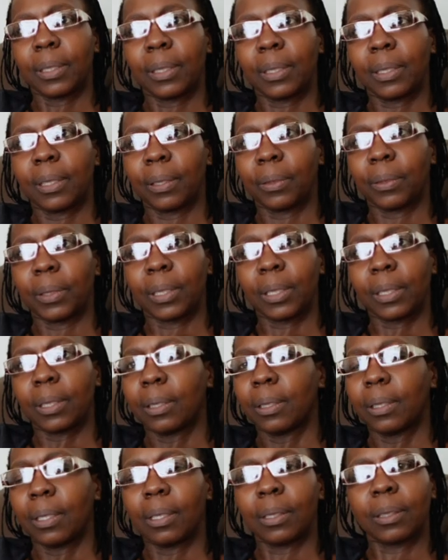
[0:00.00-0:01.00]
You know,
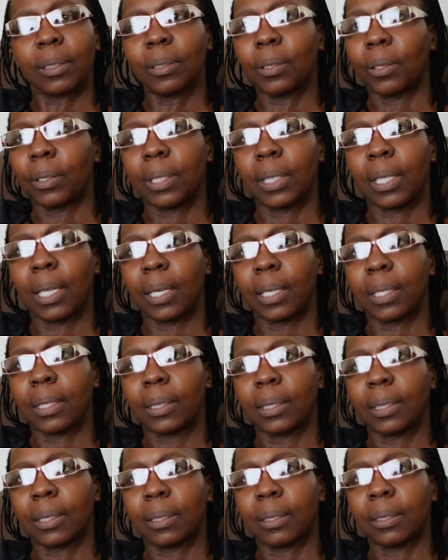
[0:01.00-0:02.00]
it's not
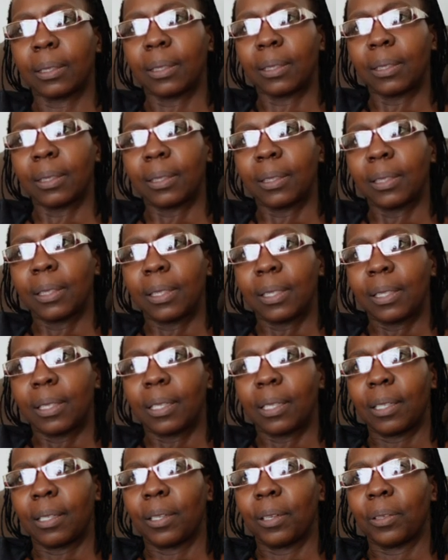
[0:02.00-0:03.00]
nice.
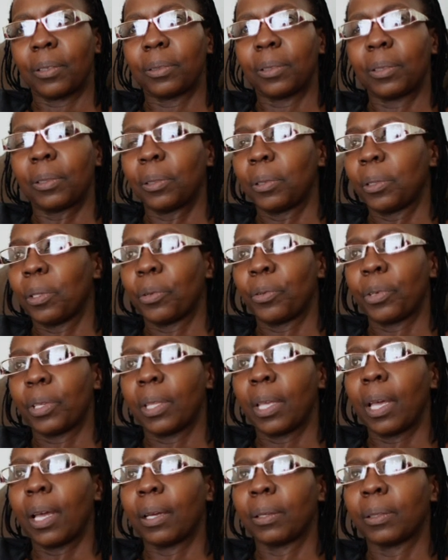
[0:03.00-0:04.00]
You know, you're in
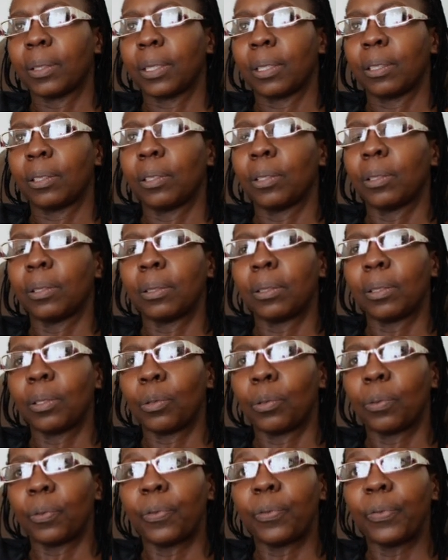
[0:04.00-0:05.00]
the house and you
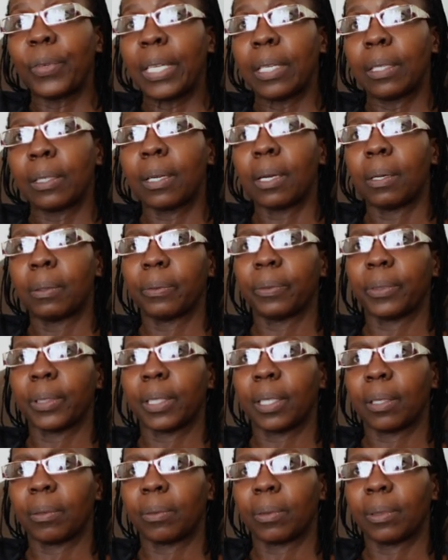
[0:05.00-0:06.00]
don't feel
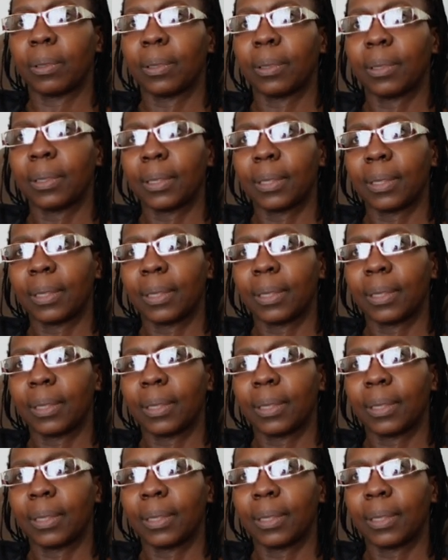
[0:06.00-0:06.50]
comfortable.